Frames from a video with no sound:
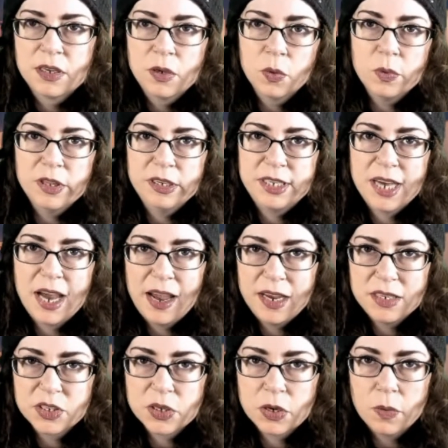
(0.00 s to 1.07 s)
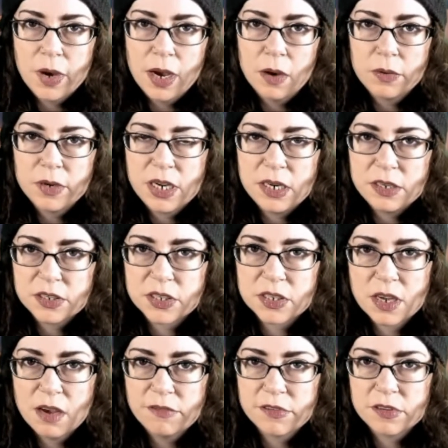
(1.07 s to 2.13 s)
when the tides go out, he
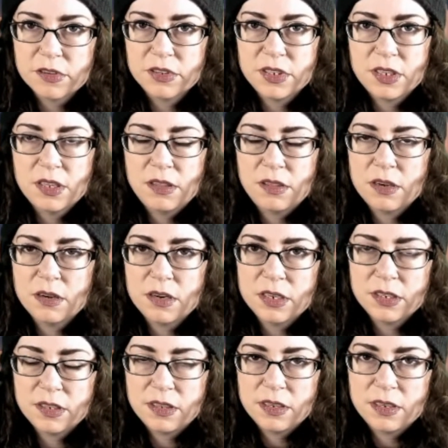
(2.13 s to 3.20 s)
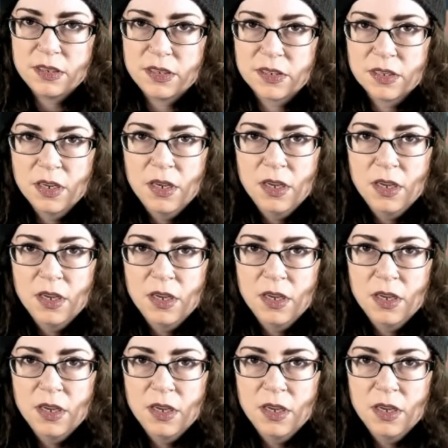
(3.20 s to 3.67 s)
discovers that there is this